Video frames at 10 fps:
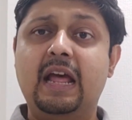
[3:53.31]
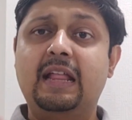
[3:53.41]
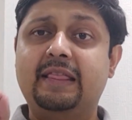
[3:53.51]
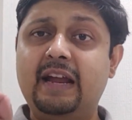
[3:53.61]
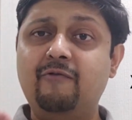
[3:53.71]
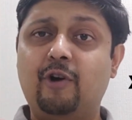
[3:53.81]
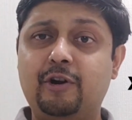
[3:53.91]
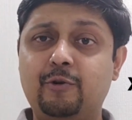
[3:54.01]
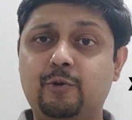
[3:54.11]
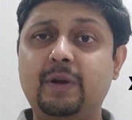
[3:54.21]
Then what
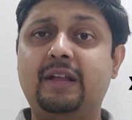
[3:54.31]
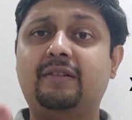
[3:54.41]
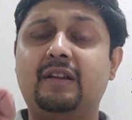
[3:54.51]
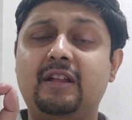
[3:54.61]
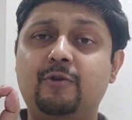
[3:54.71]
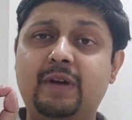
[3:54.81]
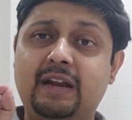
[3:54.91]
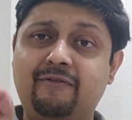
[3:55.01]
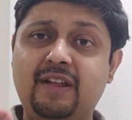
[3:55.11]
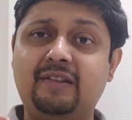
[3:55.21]
you do is you
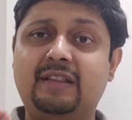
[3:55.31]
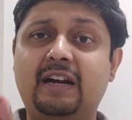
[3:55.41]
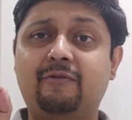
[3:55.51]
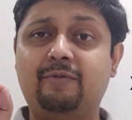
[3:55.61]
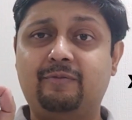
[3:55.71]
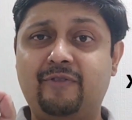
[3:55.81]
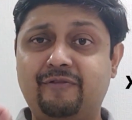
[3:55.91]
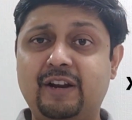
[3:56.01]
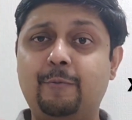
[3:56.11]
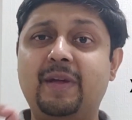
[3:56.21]
invest that
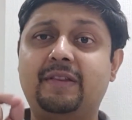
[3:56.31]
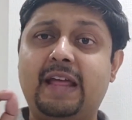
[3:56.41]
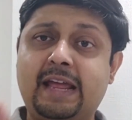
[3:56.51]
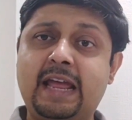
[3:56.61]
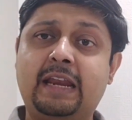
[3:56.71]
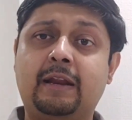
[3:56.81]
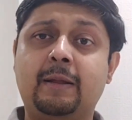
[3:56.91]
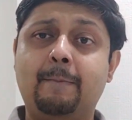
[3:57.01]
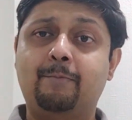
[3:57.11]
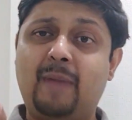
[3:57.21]
50 rupees again
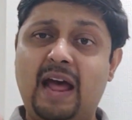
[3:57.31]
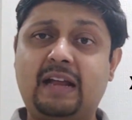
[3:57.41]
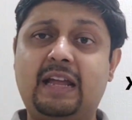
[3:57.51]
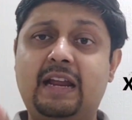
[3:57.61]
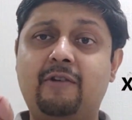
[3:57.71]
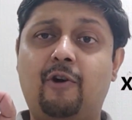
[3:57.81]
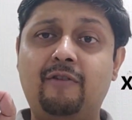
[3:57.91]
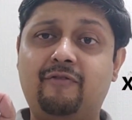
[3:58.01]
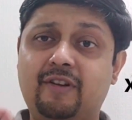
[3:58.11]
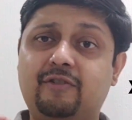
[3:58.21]
back in
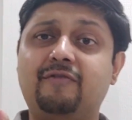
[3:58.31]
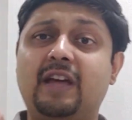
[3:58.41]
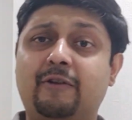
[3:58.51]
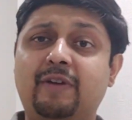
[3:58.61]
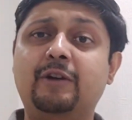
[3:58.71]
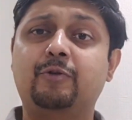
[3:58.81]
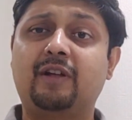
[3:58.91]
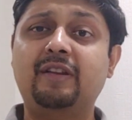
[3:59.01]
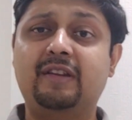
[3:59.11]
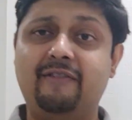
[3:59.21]
on 1st of January
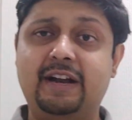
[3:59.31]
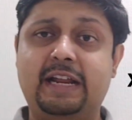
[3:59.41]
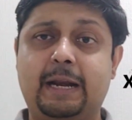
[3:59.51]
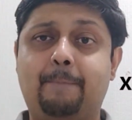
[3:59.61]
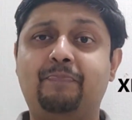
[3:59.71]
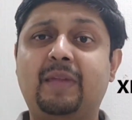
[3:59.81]
2017.